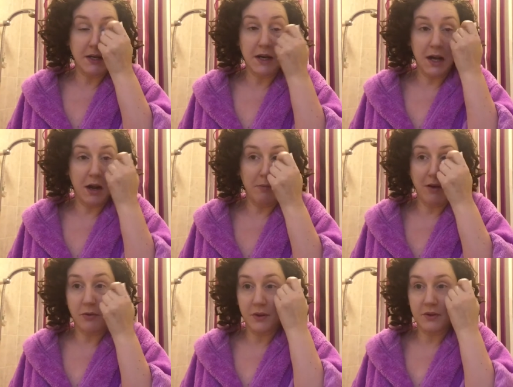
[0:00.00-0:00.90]
until I come
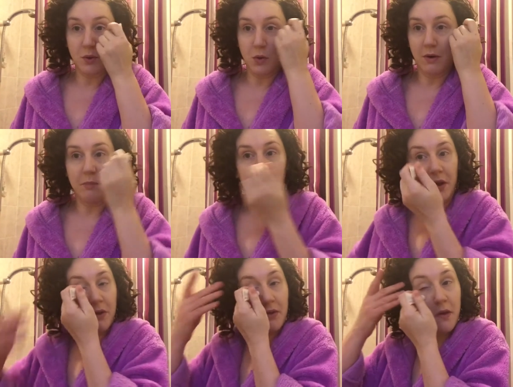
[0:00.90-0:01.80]
back from the school run
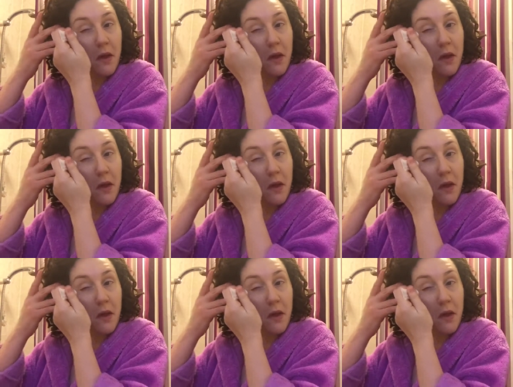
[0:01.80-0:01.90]
because